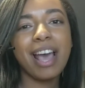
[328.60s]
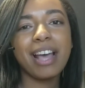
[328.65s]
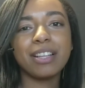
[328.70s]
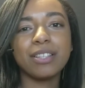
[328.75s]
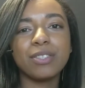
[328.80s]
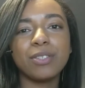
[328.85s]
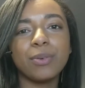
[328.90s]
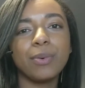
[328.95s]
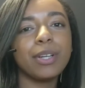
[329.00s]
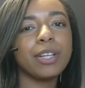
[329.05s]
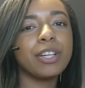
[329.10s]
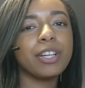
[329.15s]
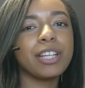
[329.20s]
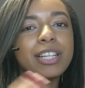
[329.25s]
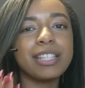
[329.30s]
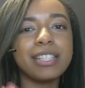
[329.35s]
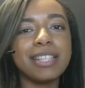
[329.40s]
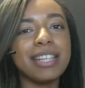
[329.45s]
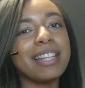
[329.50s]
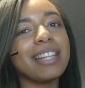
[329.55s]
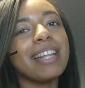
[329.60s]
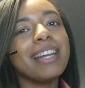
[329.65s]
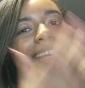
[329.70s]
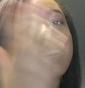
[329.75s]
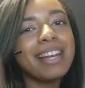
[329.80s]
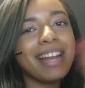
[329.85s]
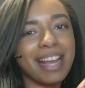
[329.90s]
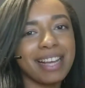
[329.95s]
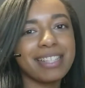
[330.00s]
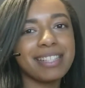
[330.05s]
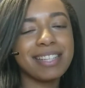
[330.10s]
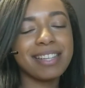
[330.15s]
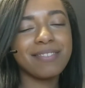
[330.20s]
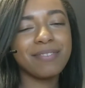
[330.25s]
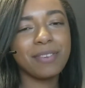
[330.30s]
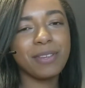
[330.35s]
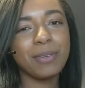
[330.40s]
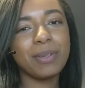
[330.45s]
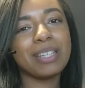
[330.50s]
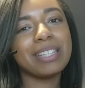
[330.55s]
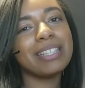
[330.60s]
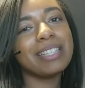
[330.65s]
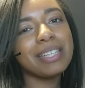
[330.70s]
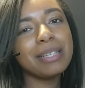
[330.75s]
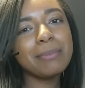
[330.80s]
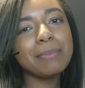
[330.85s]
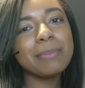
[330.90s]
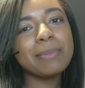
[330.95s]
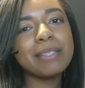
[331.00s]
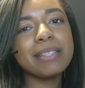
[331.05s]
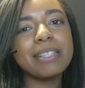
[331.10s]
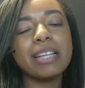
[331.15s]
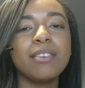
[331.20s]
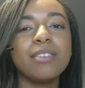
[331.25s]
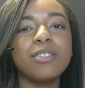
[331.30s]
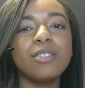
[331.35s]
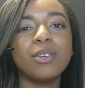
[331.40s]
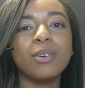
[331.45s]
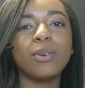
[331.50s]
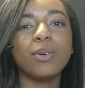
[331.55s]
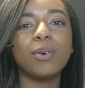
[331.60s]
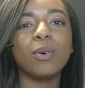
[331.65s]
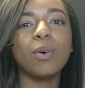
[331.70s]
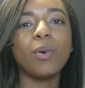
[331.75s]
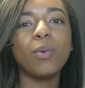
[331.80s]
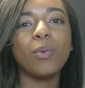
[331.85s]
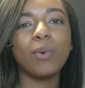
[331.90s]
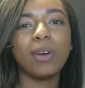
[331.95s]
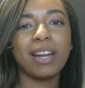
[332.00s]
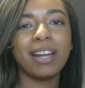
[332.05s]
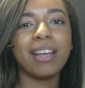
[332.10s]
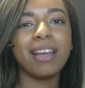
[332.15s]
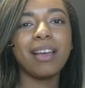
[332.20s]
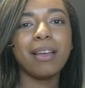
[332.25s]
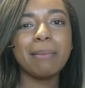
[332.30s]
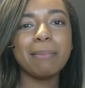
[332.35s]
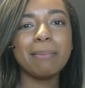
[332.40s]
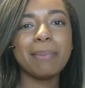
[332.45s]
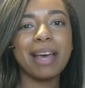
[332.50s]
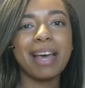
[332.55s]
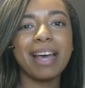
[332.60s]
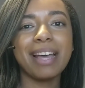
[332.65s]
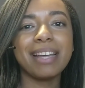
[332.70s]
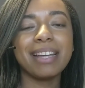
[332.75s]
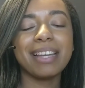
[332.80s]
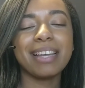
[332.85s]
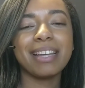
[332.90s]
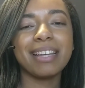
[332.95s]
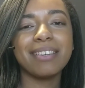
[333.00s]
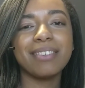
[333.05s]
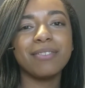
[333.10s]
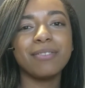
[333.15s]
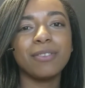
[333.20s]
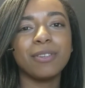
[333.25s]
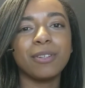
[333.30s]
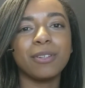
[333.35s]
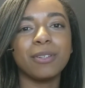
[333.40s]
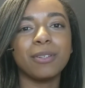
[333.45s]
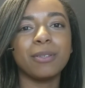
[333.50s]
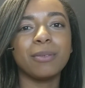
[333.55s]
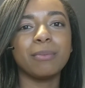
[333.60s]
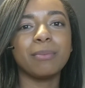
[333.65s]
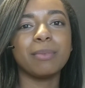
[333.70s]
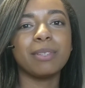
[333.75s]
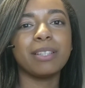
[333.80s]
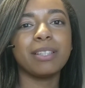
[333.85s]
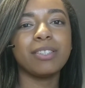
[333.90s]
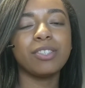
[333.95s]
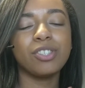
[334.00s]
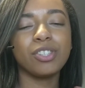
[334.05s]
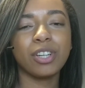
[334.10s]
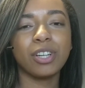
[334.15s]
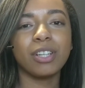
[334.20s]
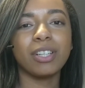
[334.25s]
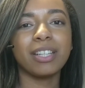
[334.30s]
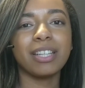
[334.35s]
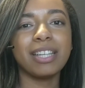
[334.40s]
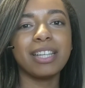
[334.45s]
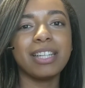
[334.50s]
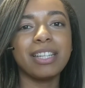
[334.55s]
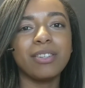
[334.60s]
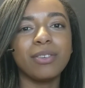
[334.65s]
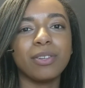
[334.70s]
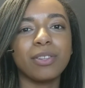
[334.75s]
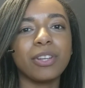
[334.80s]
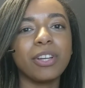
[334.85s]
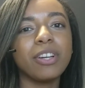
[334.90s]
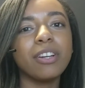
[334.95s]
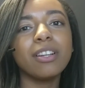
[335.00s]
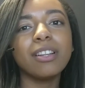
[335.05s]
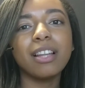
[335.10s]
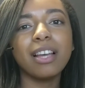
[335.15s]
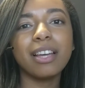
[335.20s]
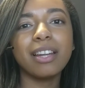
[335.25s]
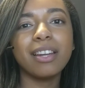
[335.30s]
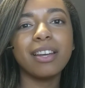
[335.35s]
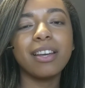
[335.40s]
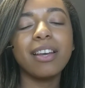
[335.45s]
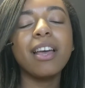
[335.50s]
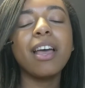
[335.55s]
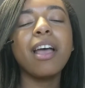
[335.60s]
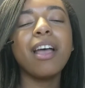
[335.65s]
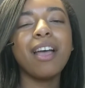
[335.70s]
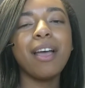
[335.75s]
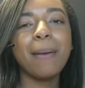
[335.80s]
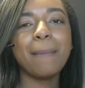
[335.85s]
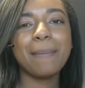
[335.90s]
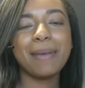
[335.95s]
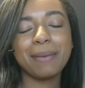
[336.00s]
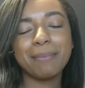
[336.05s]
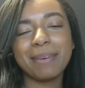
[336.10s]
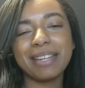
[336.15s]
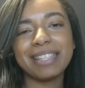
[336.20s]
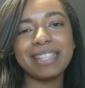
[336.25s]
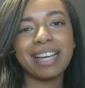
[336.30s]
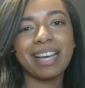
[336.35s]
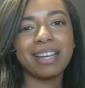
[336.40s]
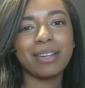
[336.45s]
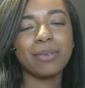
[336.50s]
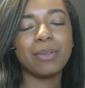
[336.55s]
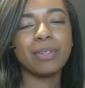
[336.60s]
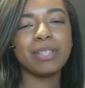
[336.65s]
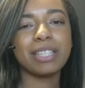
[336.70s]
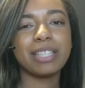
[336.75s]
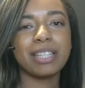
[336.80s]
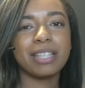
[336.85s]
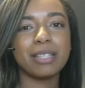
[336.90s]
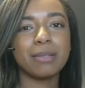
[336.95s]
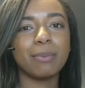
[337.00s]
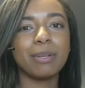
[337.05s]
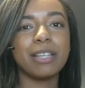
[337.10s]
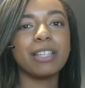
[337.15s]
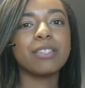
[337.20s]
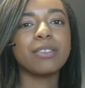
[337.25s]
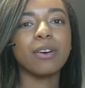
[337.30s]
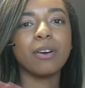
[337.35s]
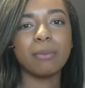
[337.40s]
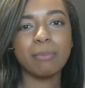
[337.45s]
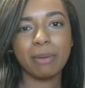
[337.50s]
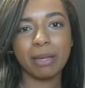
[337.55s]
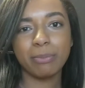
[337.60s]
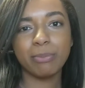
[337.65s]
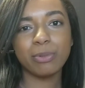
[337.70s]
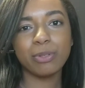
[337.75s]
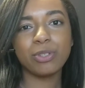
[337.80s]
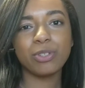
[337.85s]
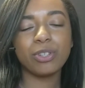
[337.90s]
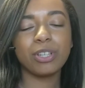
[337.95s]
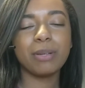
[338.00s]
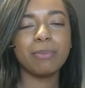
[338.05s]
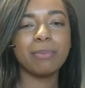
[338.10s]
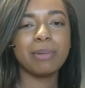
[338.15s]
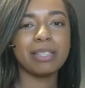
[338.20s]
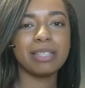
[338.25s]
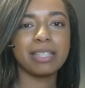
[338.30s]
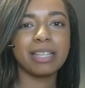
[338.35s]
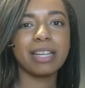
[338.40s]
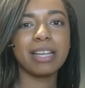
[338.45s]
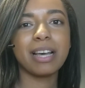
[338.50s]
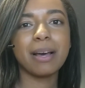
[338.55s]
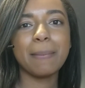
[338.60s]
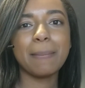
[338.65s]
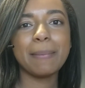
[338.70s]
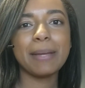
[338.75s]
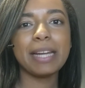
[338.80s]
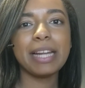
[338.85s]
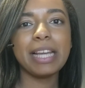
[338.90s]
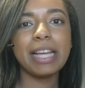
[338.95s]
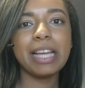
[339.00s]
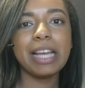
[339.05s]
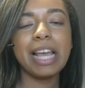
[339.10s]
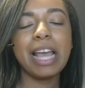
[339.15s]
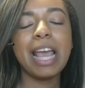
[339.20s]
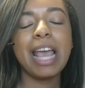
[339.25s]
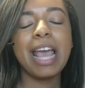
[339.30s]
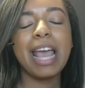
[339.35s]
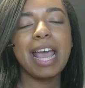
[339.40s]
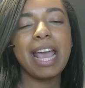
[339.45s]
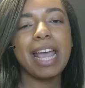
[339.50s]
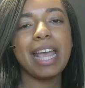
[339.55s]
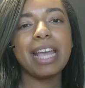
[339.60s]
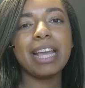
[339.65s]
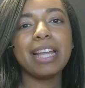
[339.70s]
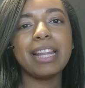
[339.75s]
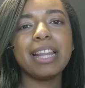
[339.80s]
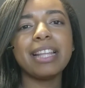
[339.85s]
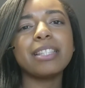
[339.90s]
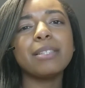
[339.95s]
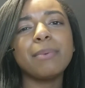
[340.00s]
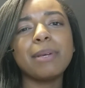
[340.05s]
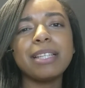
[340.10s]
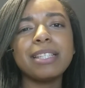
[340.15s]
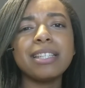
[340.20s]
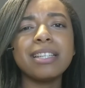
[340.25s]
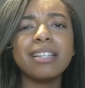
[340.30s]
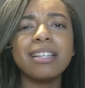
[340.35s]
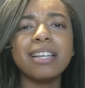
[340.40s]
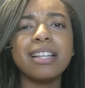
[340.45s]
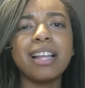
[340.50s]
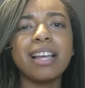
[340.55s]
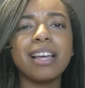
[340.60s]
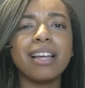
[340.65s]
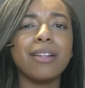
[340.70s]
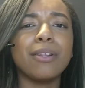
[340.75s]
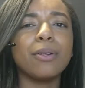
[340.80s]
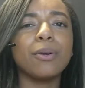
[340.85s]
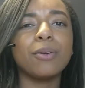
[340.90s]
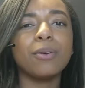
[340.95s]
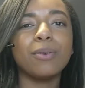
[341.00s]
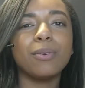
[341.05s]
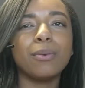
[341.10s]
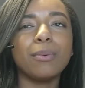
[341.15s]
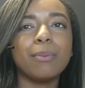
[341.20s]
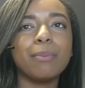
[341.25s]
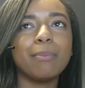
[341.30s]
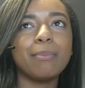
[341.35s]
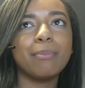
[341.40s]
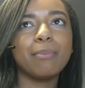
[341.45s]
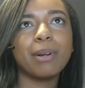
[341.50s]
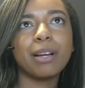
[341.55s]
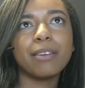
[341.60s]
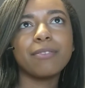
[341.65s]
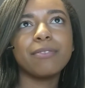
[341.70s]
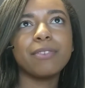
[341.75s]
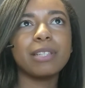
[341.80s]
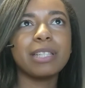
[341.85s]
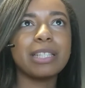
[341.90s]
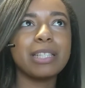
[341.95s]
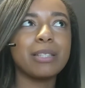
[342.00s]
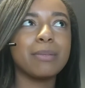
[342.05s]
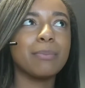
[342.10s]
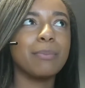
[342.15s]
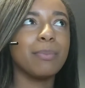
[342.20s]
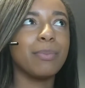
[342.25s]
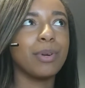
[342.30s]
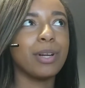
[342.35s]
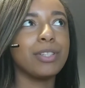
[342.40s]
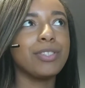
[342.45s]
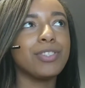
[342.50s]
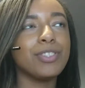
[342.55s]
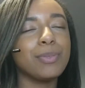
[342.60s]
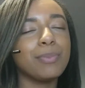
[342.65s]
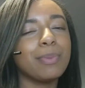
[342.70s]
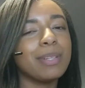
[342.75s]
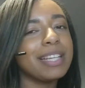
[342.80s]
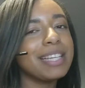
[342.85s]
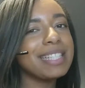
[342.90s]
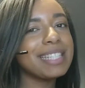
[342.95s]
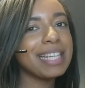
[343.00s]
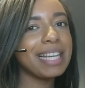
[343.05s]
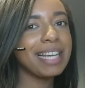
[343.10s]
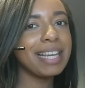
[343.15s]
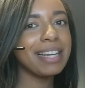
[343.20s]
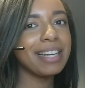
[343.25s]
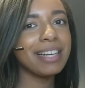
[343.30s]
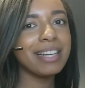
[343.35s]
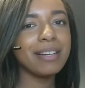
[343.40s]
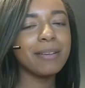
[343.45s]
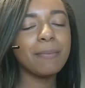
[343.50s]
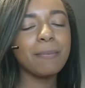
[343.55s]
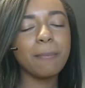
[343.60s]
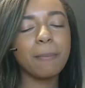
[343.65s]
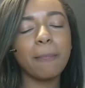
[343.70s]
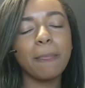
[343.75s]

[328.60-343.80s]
as to what you're going to see in the next few clips. So, when I got back from Charlotte, North Carolina, me and my dad we went to this place called Maple Street Biscuit Company and that's basically like a little breakfast brunch place here.